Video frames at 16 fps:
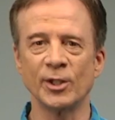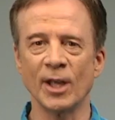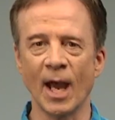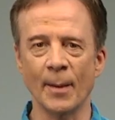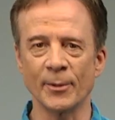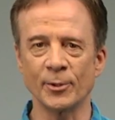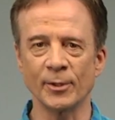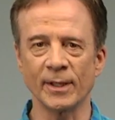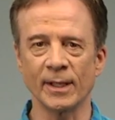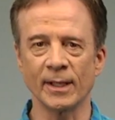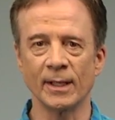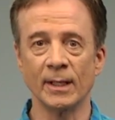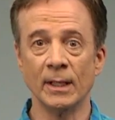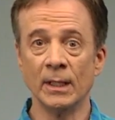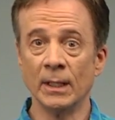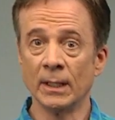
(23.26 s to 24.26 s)
Geometry.
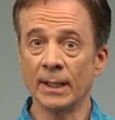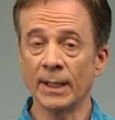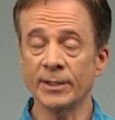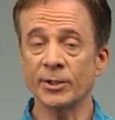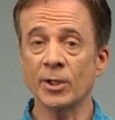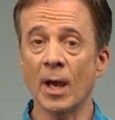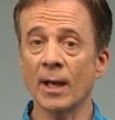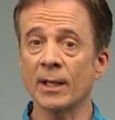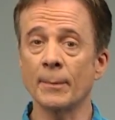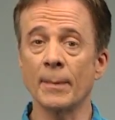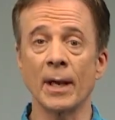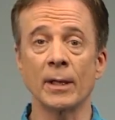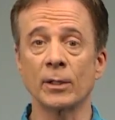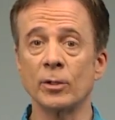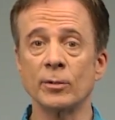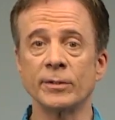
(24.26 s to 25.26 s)
Let's talk
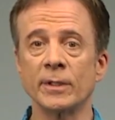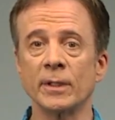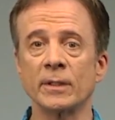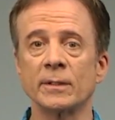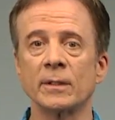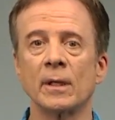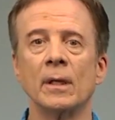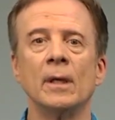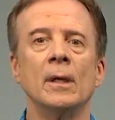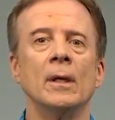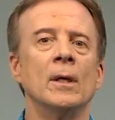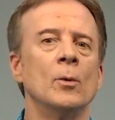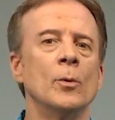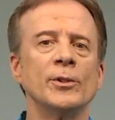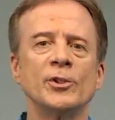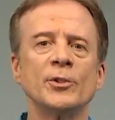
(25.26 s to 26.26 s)
about acoustics,
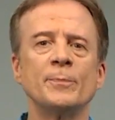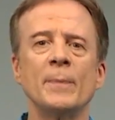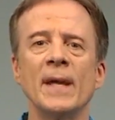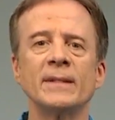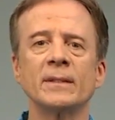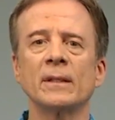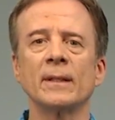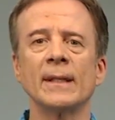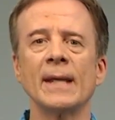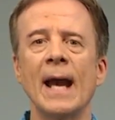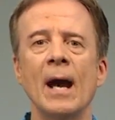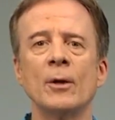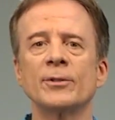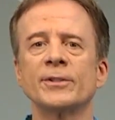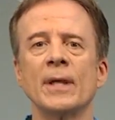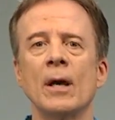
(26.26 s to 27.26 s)
which is basically
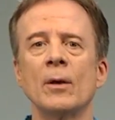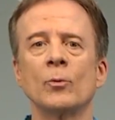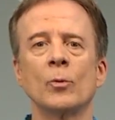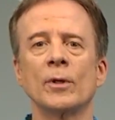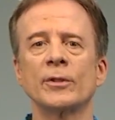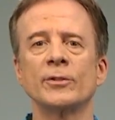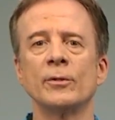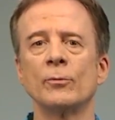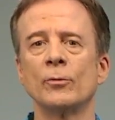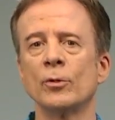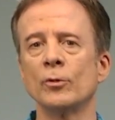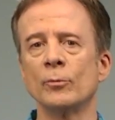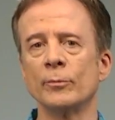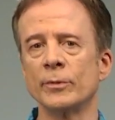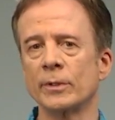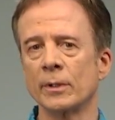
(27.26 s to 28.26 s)
how sound works in
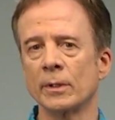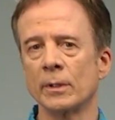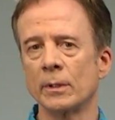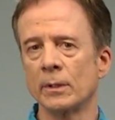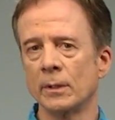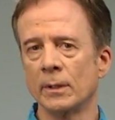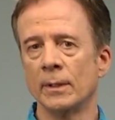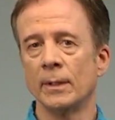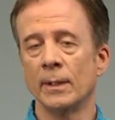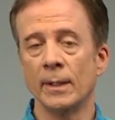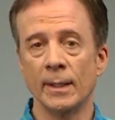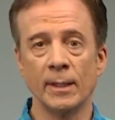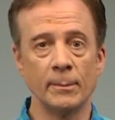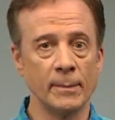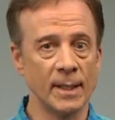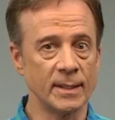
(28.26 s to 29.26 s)
rooms.
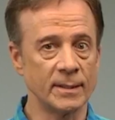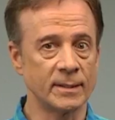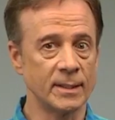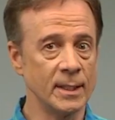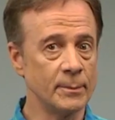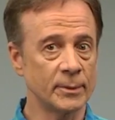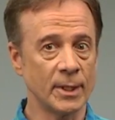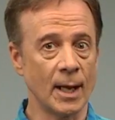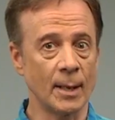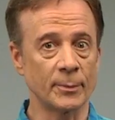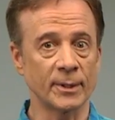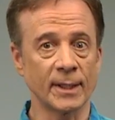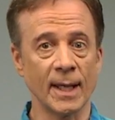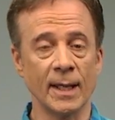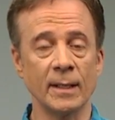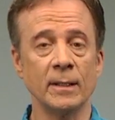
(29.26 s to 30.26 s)
It may seem
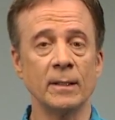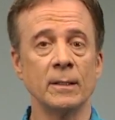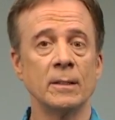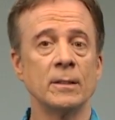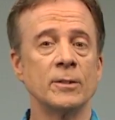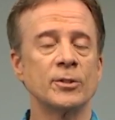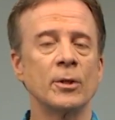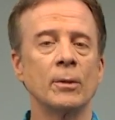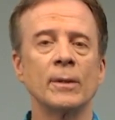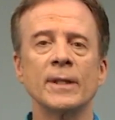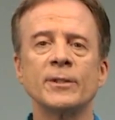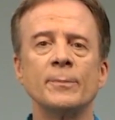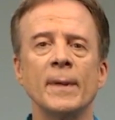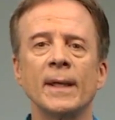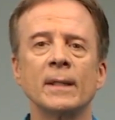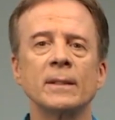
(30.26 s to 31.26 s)
complicated, so
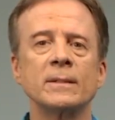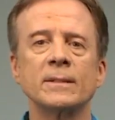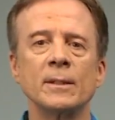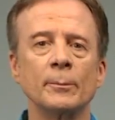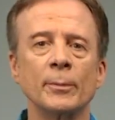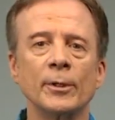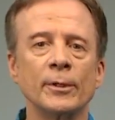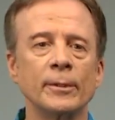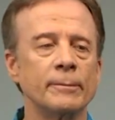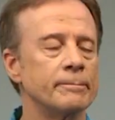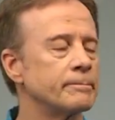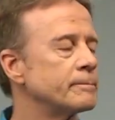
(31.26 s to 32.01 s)
let's make it simpler.